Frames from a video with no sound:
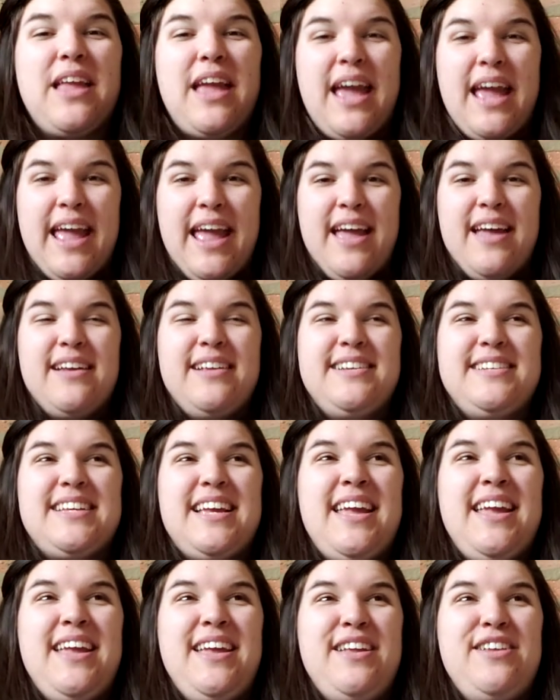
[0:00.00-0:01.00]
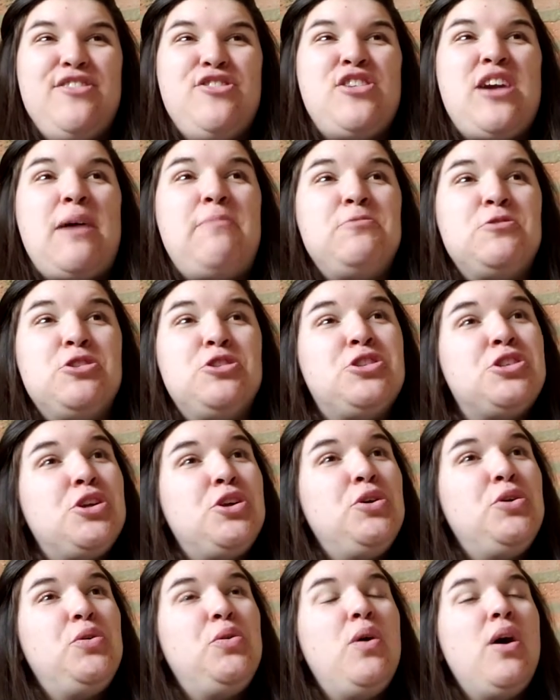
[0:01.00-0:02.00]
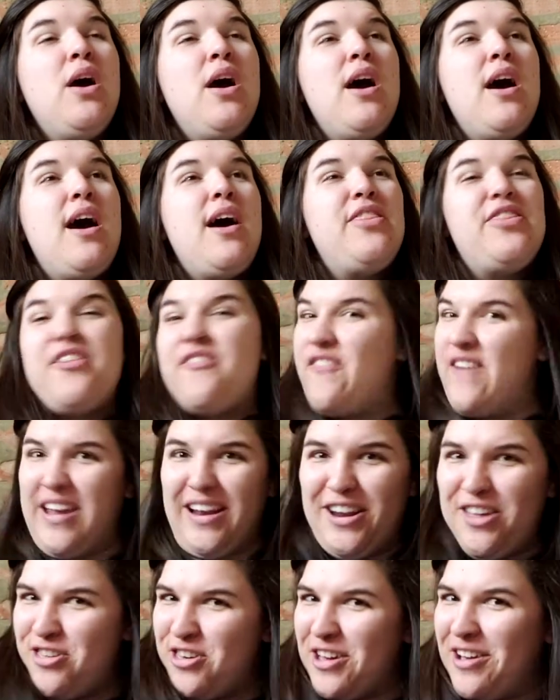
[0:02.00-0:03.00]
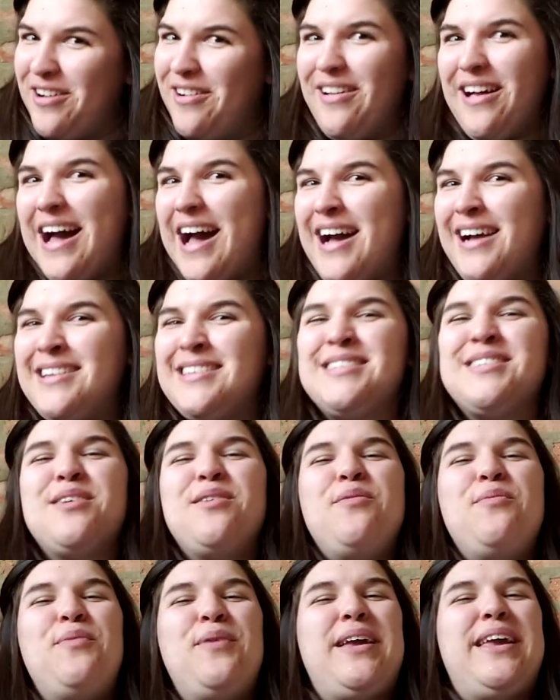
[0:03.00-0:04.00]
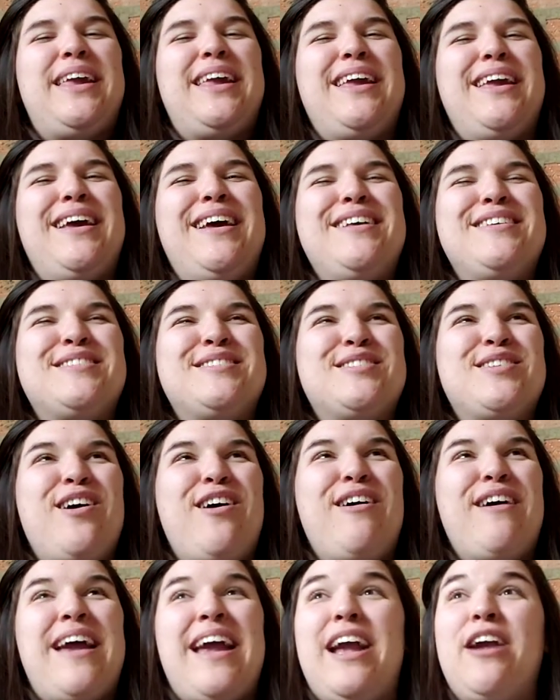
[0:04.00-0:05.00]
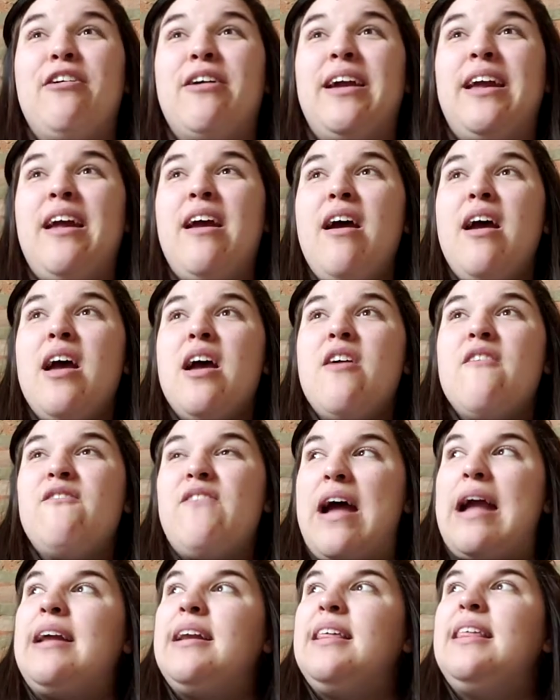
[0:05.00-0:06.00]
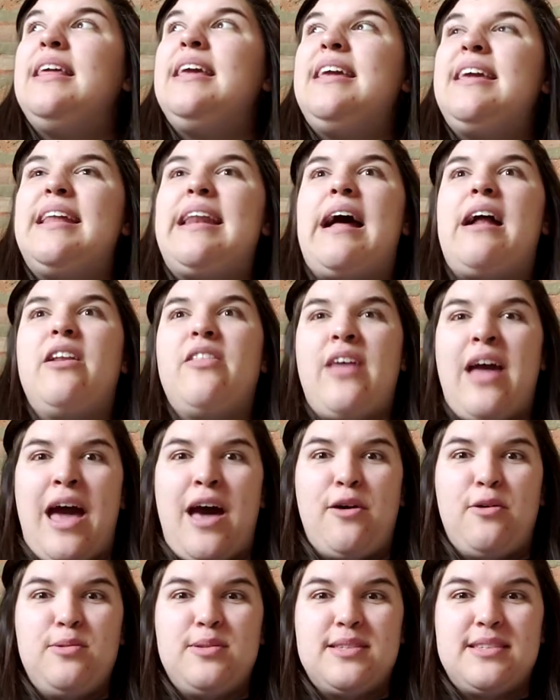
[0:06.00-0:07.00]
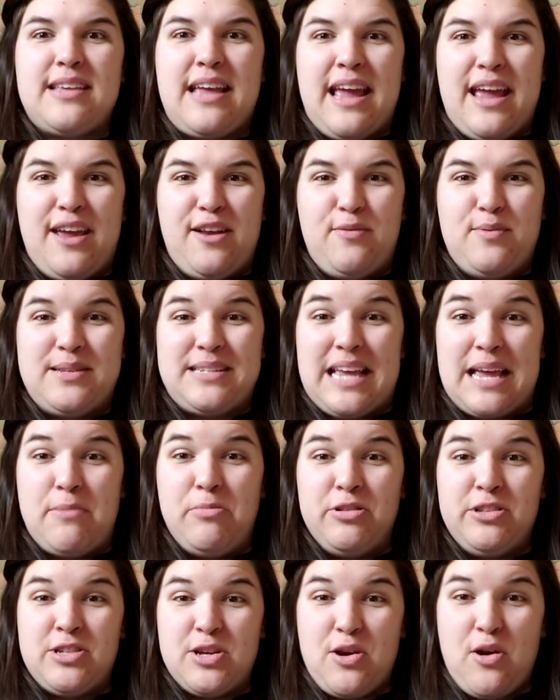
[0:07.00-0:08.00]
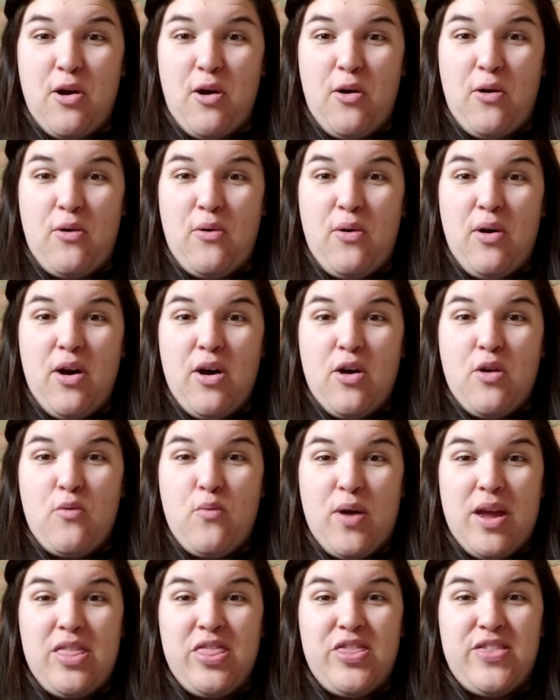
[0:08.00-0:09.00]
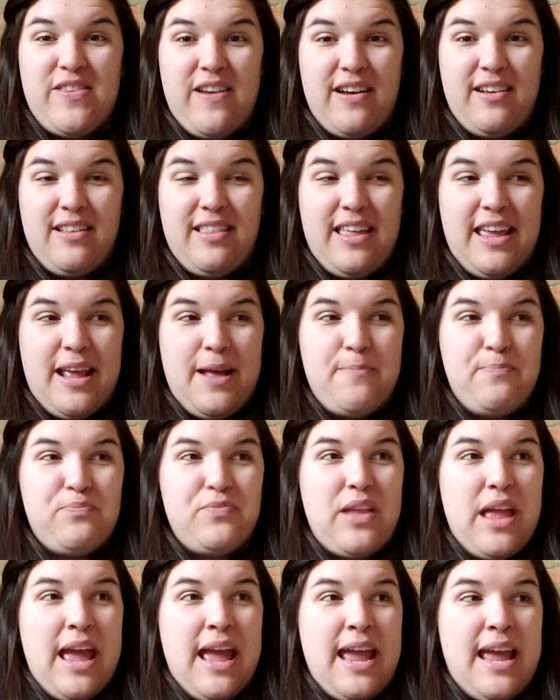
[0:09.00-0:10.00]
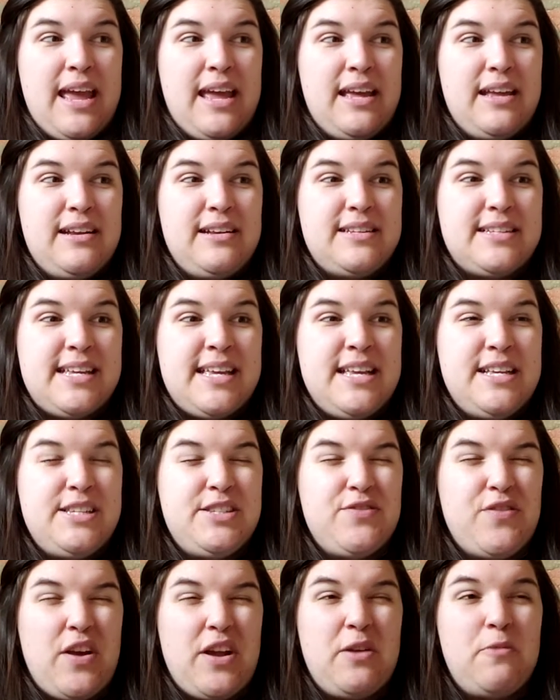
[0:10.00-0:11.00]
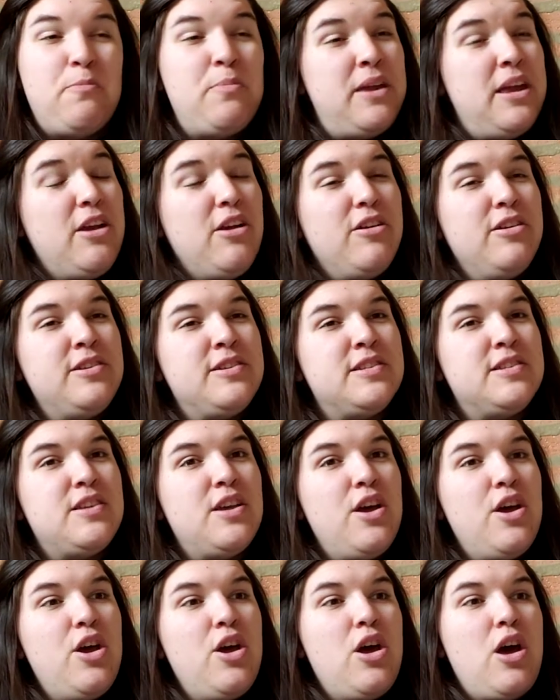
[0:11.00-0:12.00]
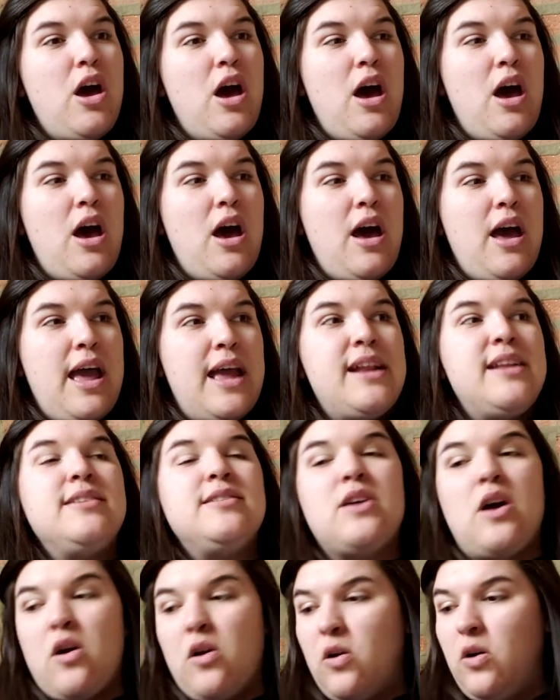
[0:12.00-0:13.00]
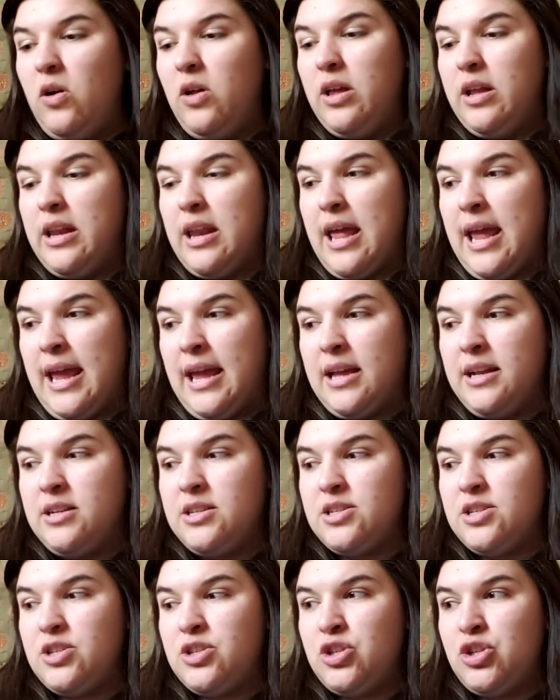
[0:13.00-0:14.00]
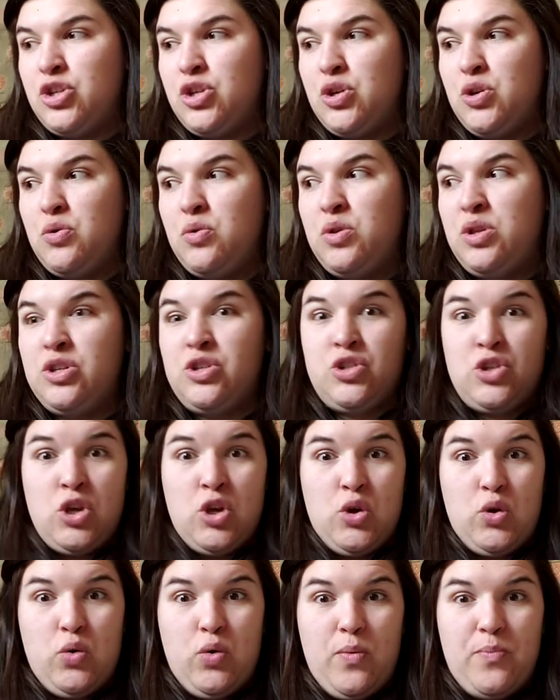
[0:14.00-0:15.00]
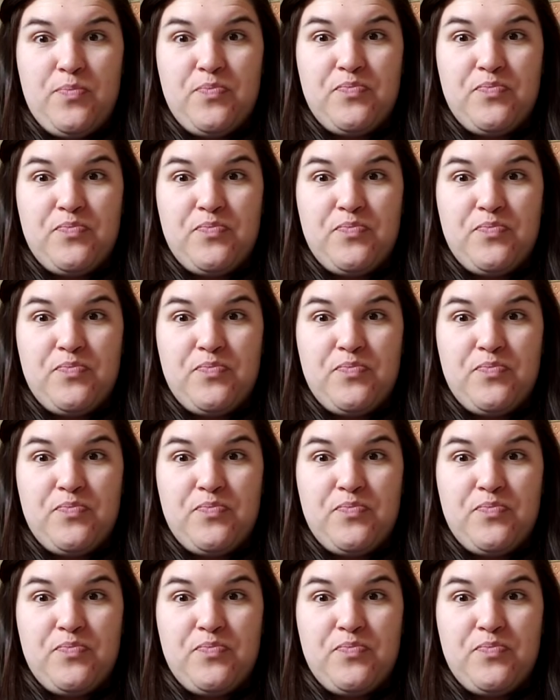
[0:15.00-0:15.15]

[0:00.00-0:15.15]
And in Chapter 2, The Vanishing Glass, we saw Harry finally get out of the house and was able to go with Dudley and his friend Pierce and his uncle and aunt to the zoo,